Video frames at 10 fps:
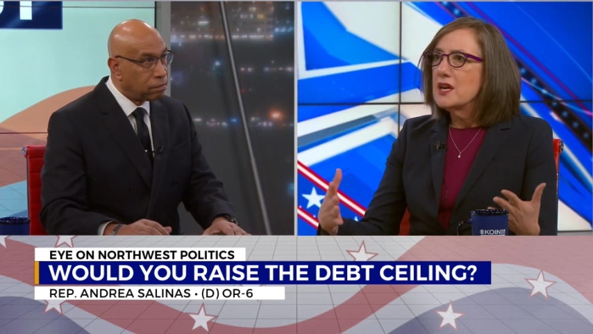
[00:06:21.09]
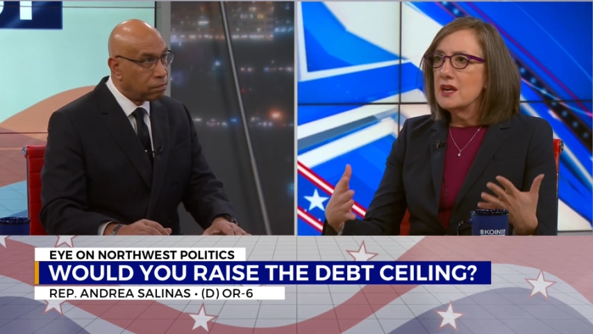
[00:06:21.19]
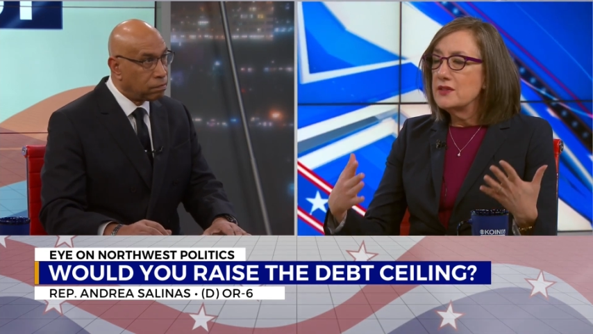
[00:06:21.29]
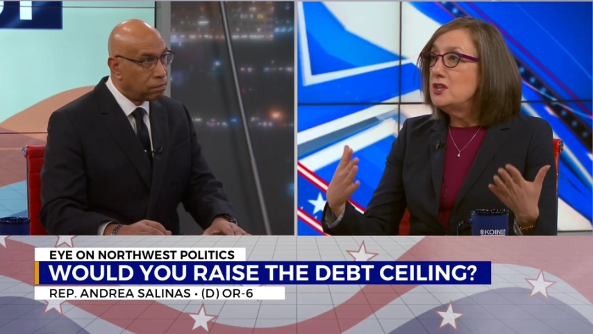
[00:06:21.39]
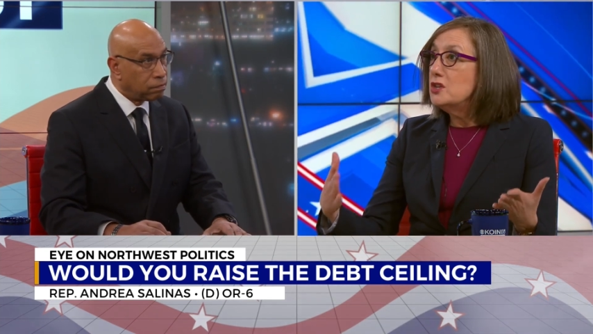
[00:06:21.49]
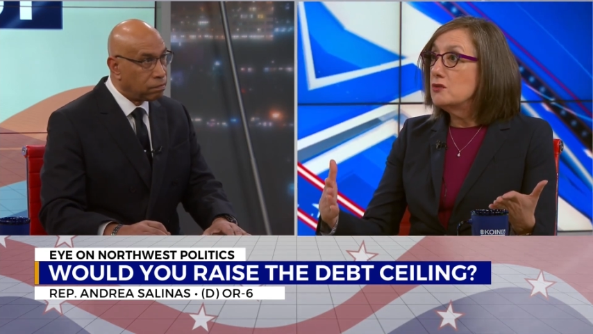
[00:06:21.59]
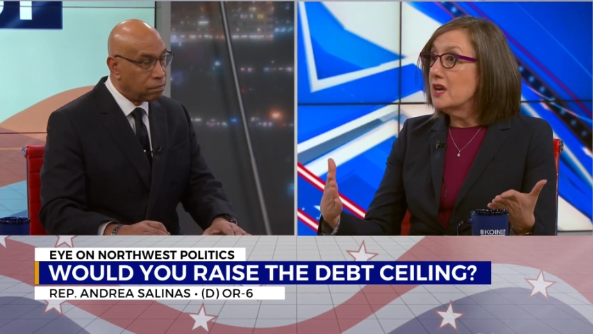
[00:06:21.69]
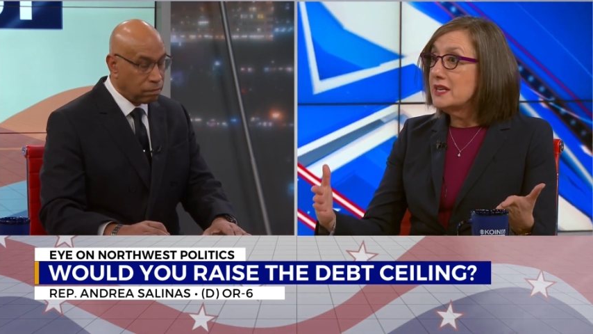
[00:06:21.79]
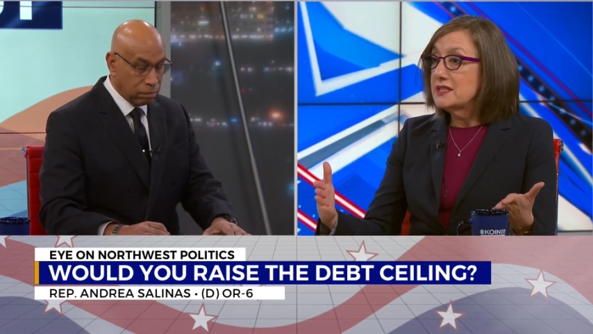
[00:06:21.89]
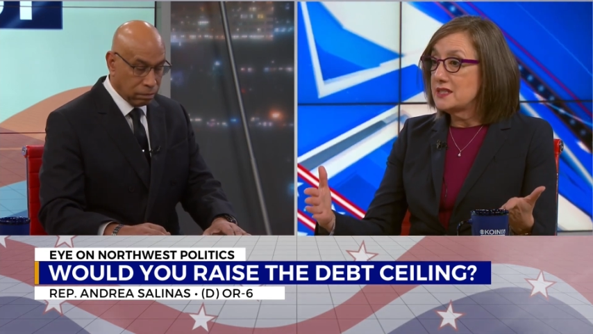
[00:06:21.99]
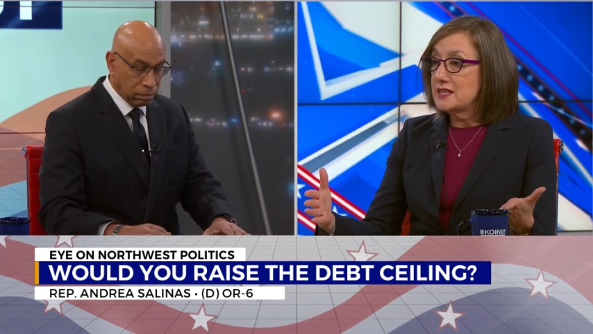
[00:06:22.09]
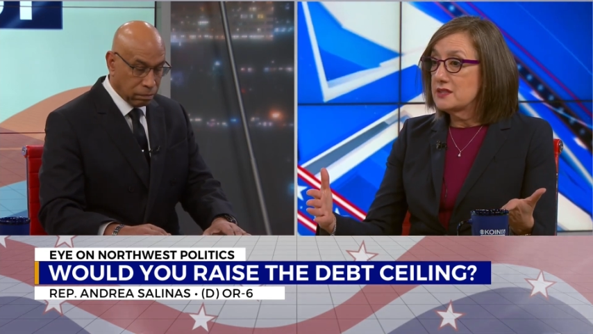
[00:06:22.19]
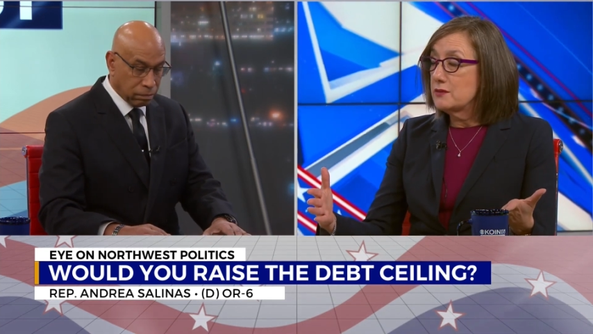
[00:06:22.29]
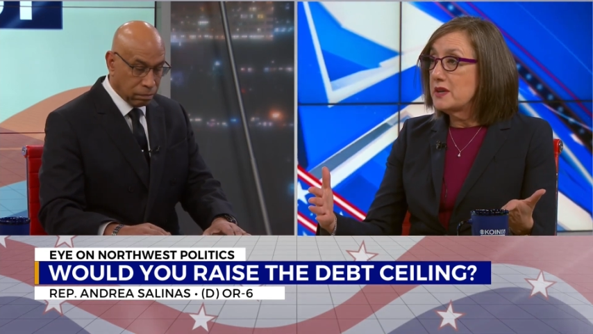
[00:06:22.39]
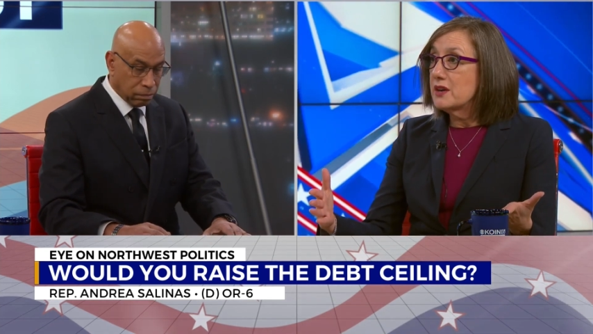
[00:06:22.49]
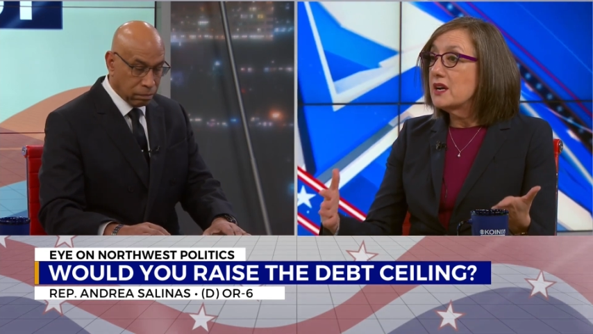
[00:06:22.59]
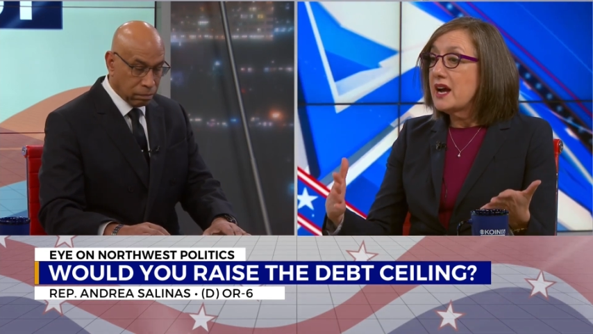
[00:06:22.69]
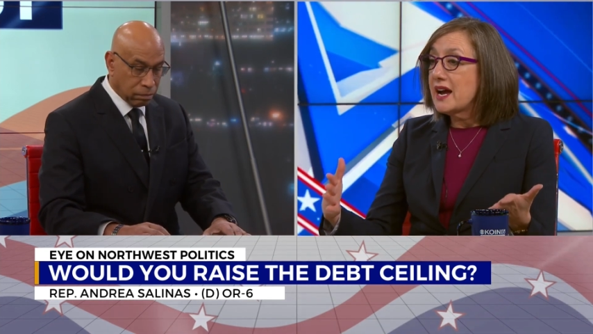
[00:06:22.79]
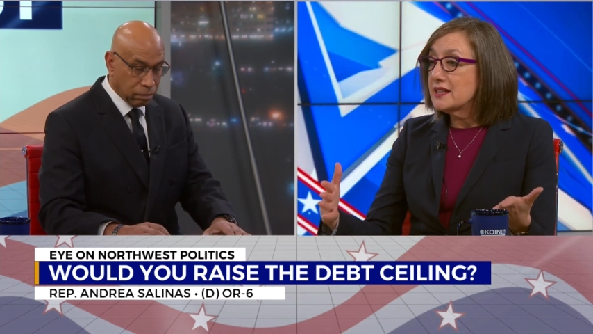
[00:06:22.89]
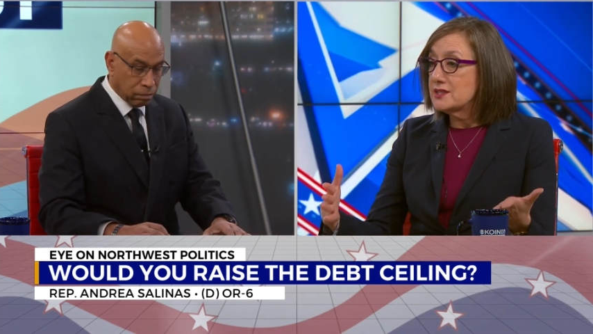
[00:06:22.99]
Speaker 1: The United States of America
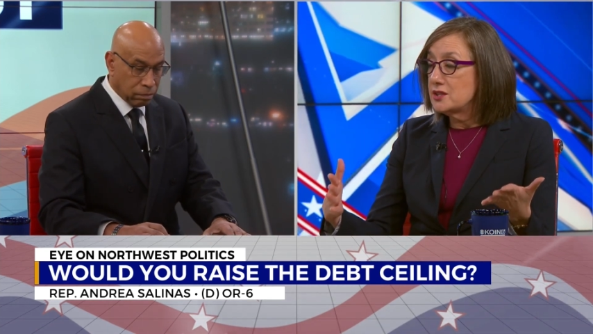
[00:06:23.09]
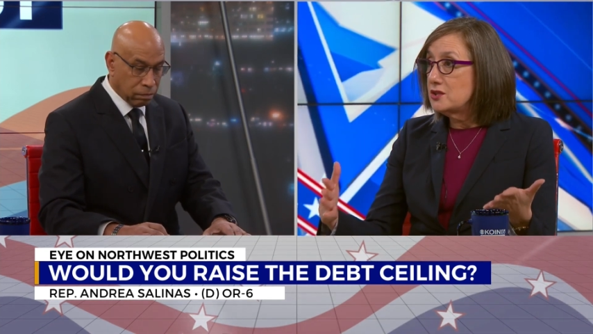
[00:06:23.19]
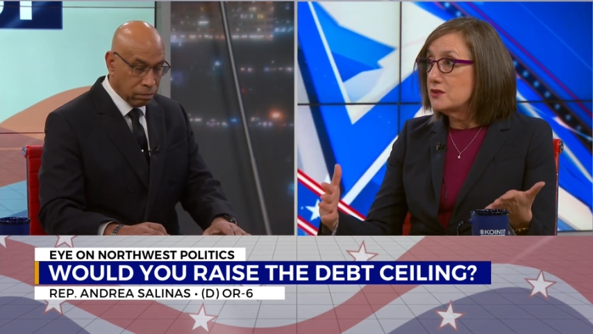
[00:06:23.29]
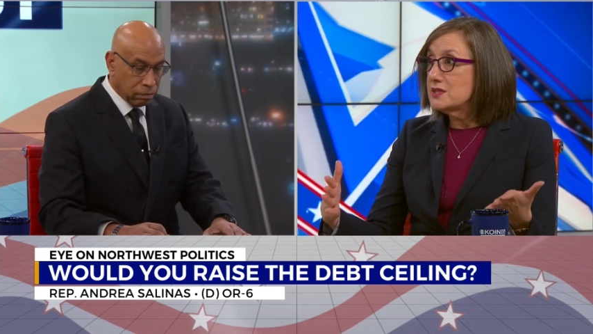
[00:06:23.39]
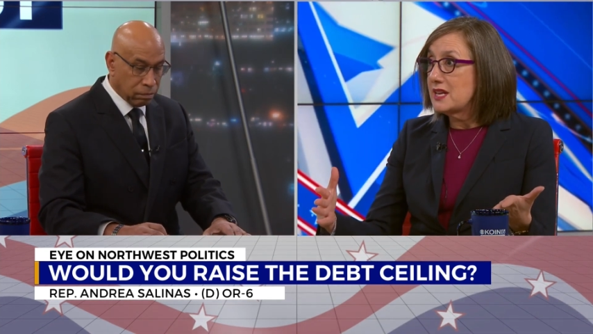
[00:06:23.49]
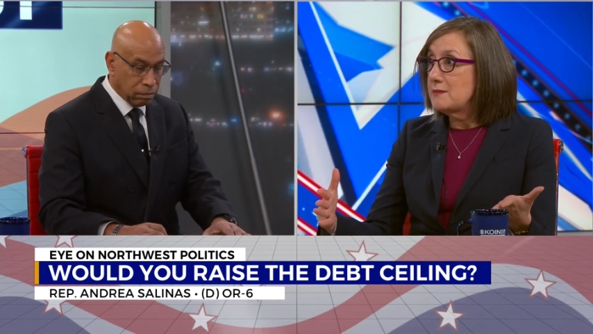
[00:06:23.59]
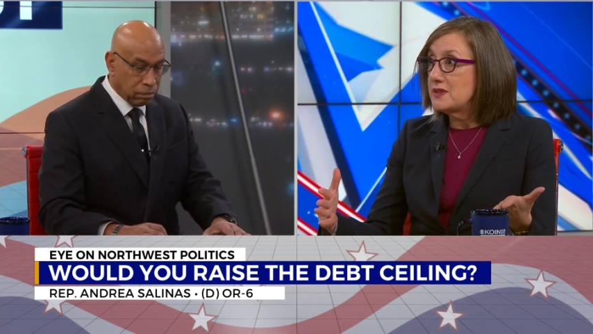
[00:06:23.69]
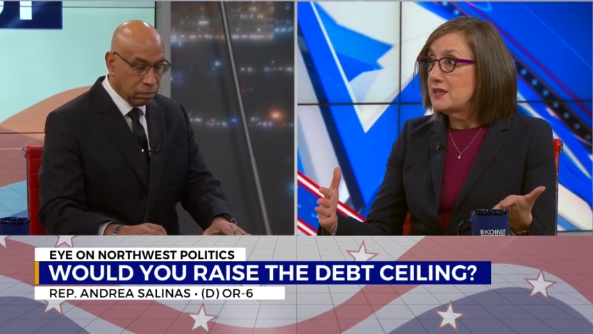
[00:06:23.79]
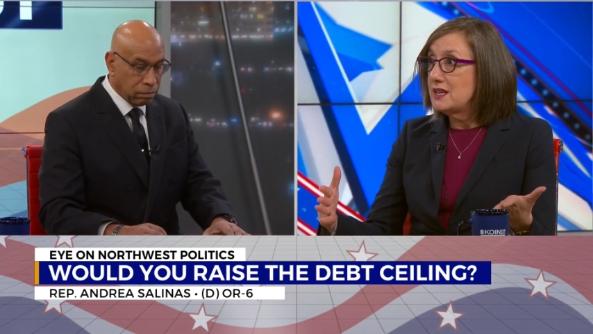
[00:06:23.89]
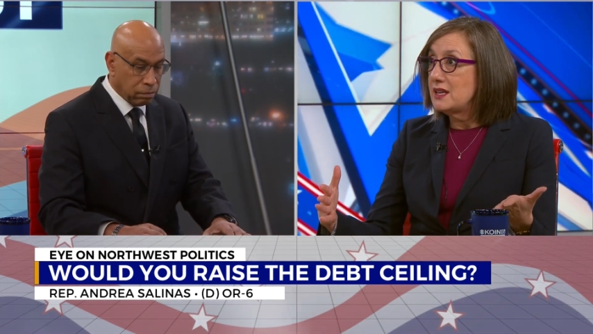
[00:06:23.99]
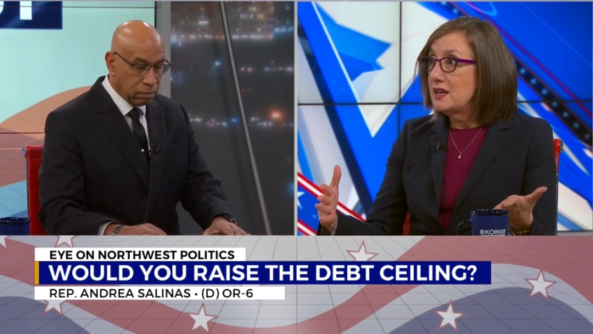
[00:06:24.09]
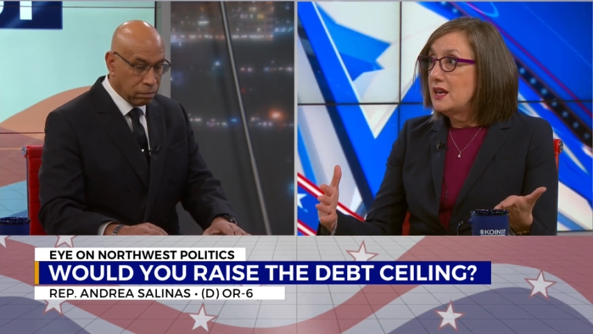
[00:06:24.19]
has to do the same thing.